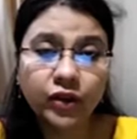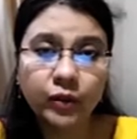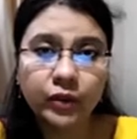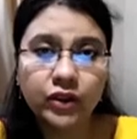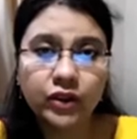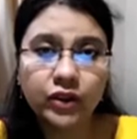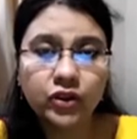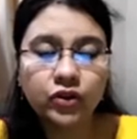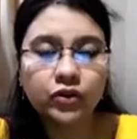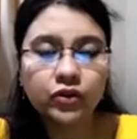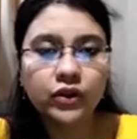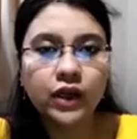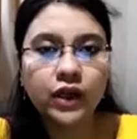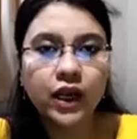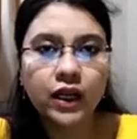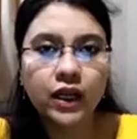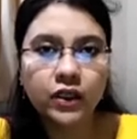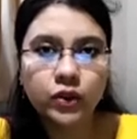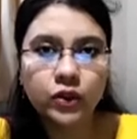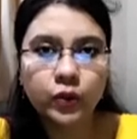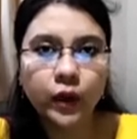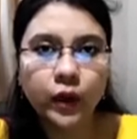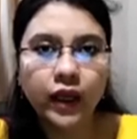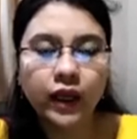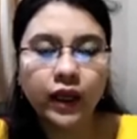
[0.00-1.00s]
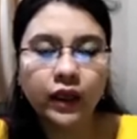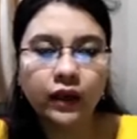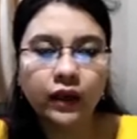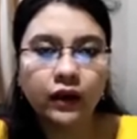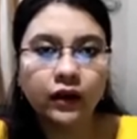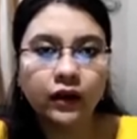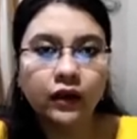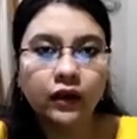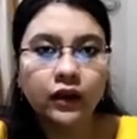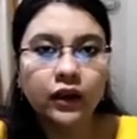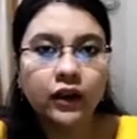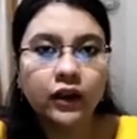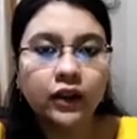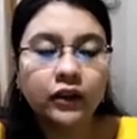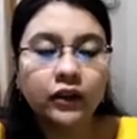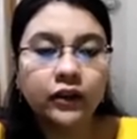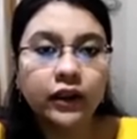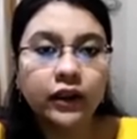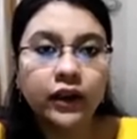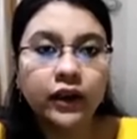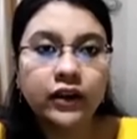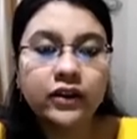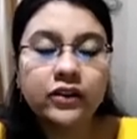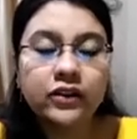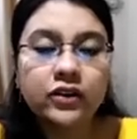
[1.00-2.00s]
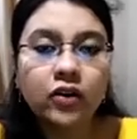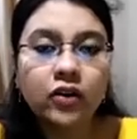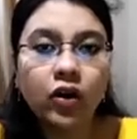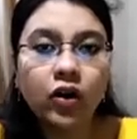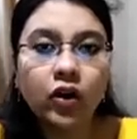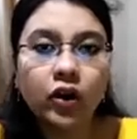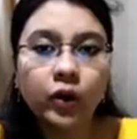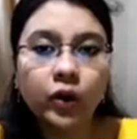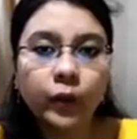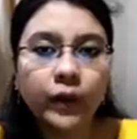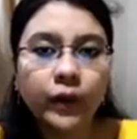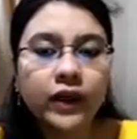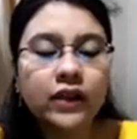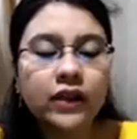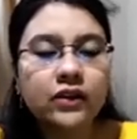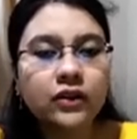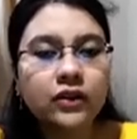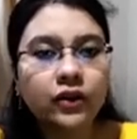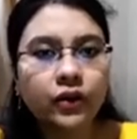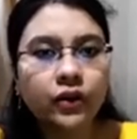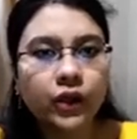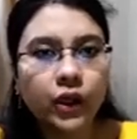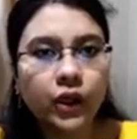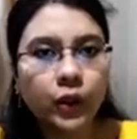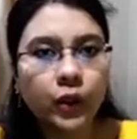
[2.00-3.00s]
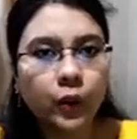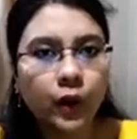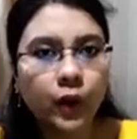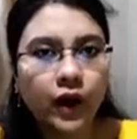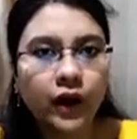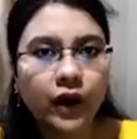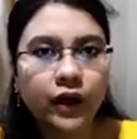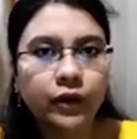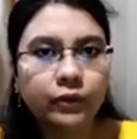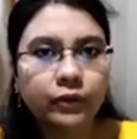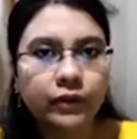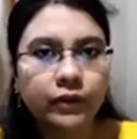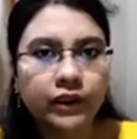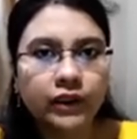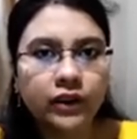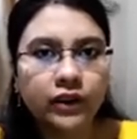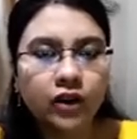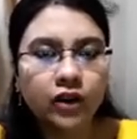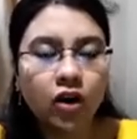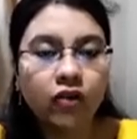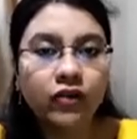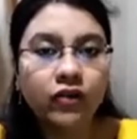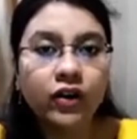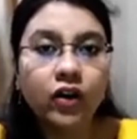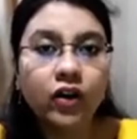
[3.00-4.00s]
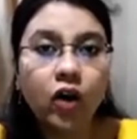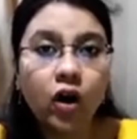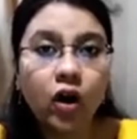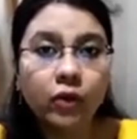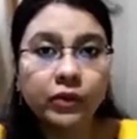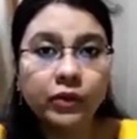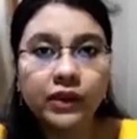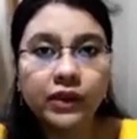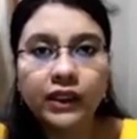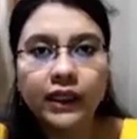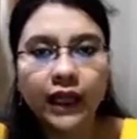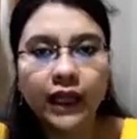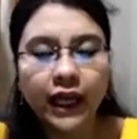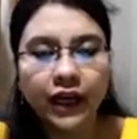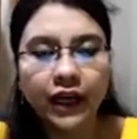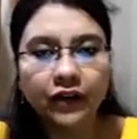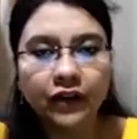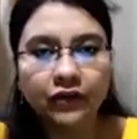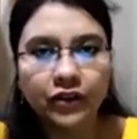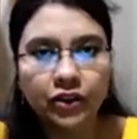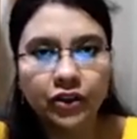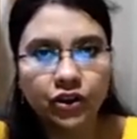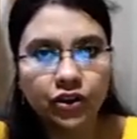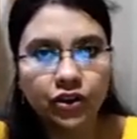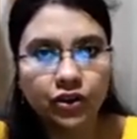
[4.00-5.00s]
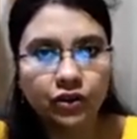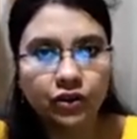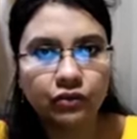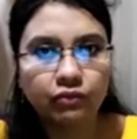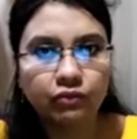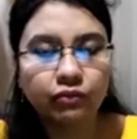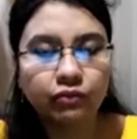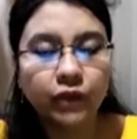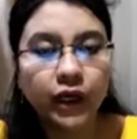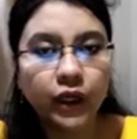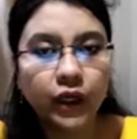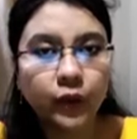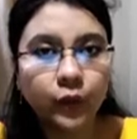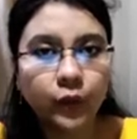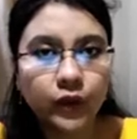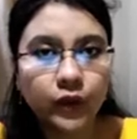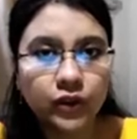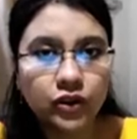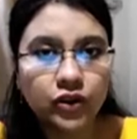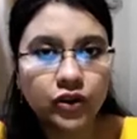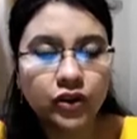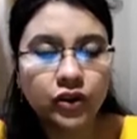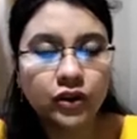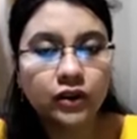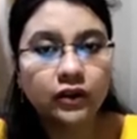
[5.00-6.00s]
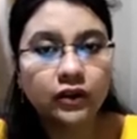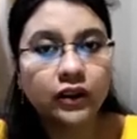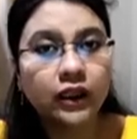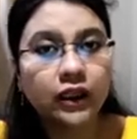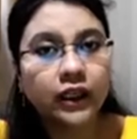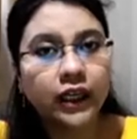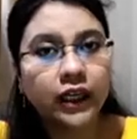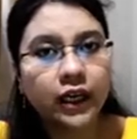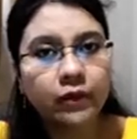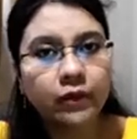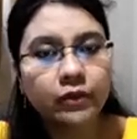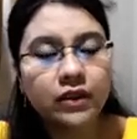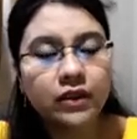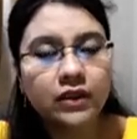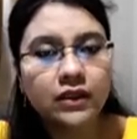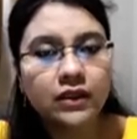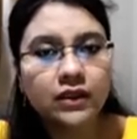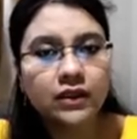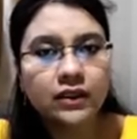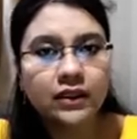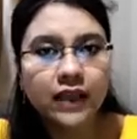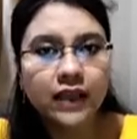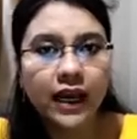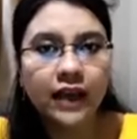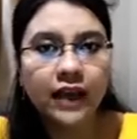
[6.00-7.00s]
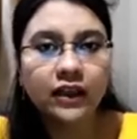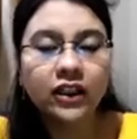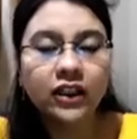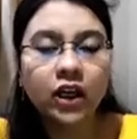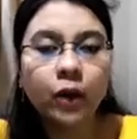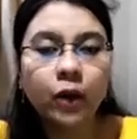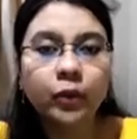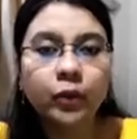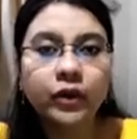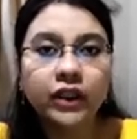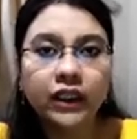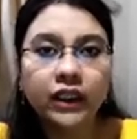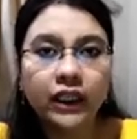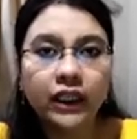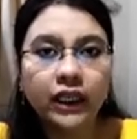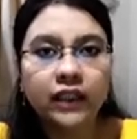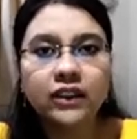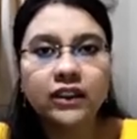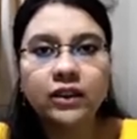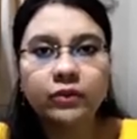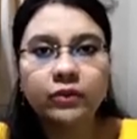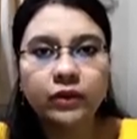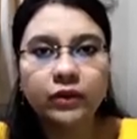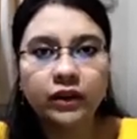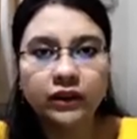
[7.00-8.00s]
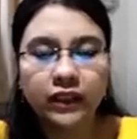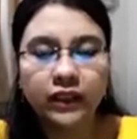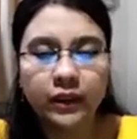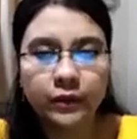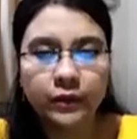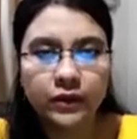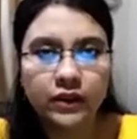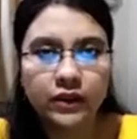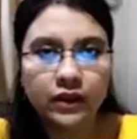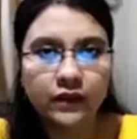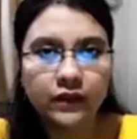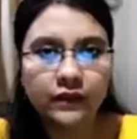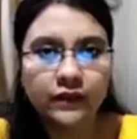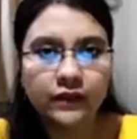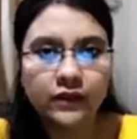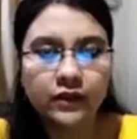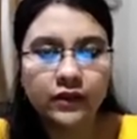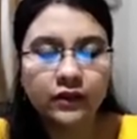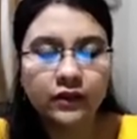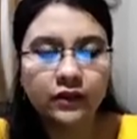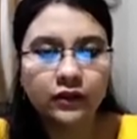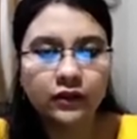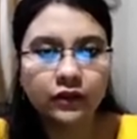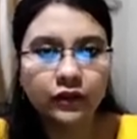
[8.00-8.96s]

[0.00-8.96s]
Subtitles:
chemistry as well, there is always a requirement of a common language by which the chemists can communicate among themselves.